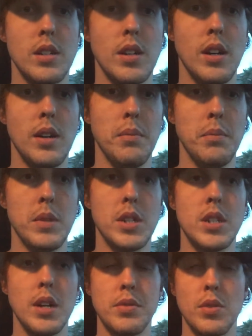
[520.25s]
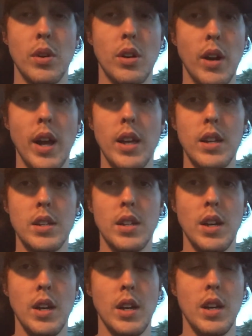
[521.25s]
Um, the shifts were great.
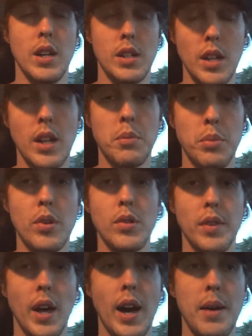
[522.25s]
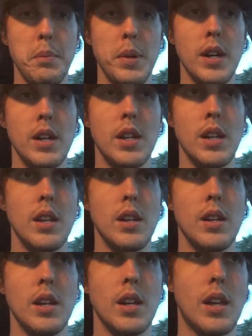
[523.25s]
It did improve that, but
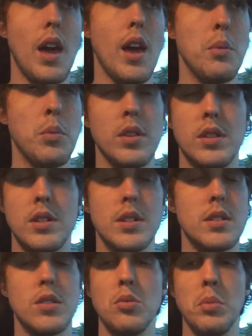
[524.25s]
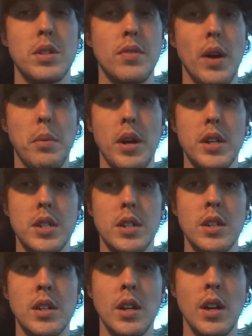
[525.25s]
it came with just too much
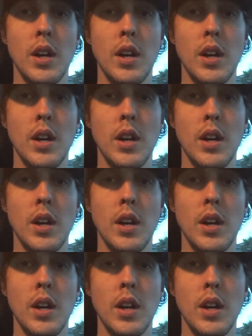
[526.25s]
vibration.